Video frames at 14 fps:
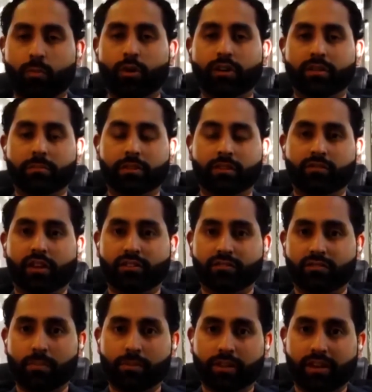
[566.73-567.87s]
point in me trying to
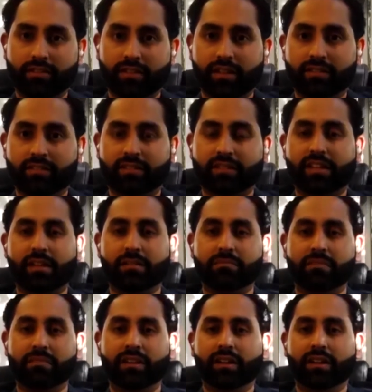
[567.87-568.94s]
replicate that the same